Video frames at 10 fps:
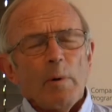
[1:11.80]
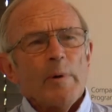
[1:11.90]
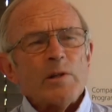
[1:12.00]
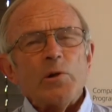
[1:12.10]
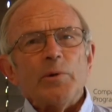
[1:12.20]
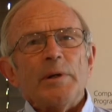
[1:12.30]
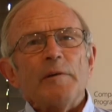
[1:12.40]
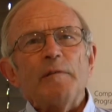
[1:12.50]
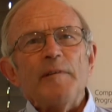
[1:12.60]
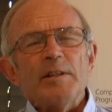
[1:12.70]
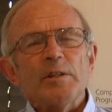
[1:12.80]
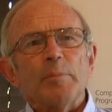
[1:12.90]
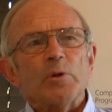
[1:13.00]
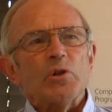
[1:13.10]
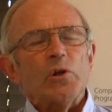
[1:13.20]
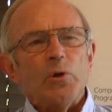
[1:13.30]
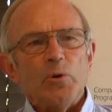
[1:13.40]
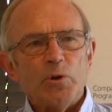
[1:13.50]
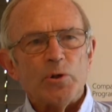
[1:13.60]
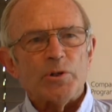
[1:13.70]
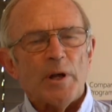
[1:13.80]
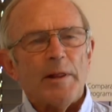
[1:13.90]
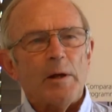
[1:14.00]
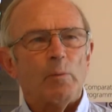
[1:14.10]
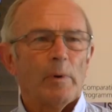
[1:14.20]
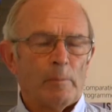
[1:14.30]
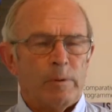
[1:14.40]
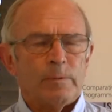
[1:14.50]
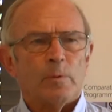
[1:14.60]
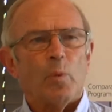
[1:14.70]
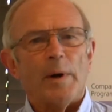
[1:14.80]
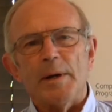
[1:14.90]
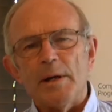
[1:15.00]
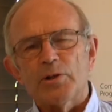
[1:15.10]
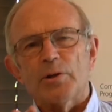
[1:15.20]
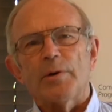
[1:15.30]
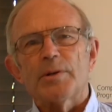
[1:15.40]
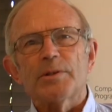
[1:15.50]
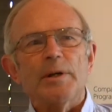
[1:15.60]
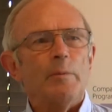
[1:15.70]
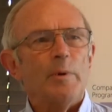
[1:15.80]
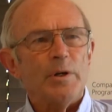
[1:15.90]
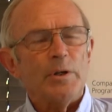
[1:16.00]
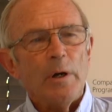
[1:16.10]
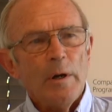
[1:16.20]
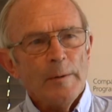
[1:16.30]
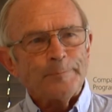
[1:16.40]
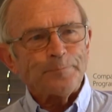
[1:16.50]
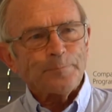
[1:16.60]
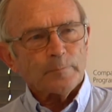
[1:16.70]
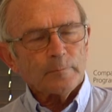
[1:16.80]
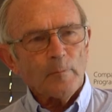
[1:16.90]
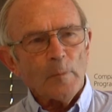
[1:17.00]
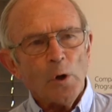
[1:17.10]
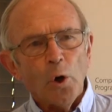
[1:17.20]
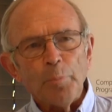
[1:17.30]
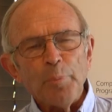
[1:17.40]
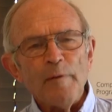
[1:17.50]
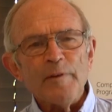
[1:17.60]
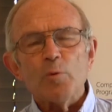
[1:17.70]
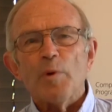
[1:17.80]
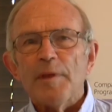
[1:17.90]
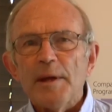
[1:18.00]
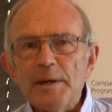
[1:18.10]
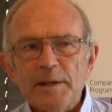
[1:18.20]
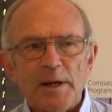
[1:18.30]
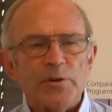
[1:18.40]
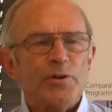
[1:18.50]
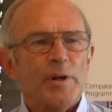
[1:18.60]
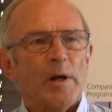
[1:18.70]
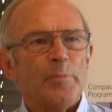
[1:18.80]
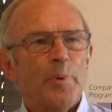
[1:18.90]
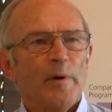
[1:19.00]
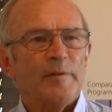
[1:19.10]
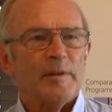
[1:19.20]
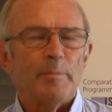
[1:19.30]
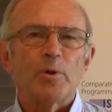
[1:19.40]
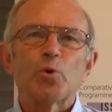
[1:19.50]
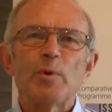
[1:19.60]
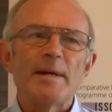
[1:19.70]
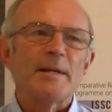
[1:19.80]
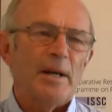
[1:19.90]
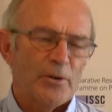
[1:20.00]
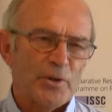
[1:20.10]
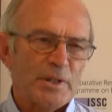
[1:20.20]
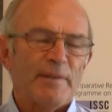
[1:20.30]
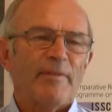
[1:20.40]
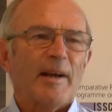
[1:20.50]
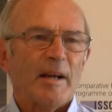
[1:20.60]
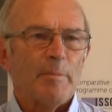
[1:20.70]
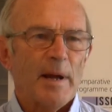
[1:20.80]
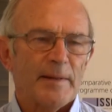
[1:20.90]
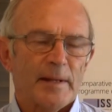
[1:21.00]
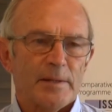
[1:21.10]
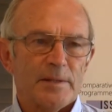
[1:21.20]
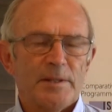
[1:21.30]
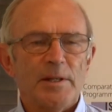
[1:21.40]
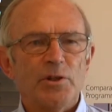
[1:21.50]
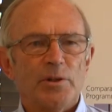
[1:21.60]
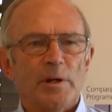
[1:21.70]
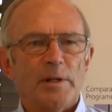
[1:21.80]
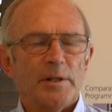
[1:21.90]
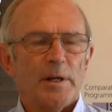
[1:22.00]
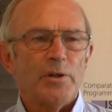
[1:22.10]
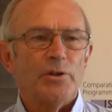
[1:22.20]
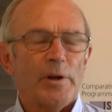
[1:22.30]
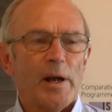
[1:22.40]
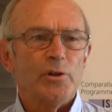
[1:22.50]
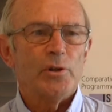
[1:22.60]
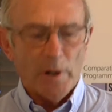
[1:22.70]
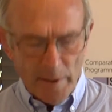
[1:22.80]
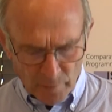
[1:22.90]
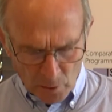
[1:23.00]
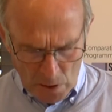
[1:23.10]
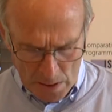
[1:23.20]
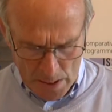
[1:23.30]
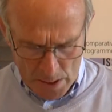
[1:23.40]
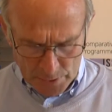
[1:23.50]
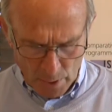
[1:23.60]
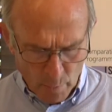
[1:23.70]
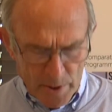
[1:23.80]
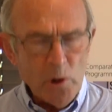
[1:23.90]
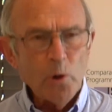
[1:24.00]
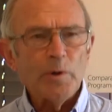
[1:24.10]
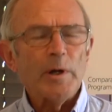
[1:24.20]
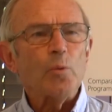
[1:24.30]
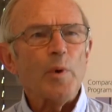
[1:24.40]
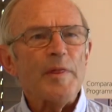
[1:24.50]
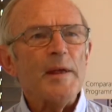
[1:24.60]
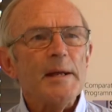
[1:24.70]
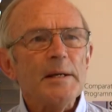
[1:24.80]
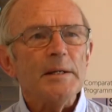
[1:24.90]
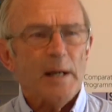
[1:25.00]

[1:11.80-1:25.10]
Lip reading: when one's looking at feasible solutions, I think one needs to distinguish on poverty within a country and poverty between countries, if I can make that distinction at an international level. Now, when you're looking at within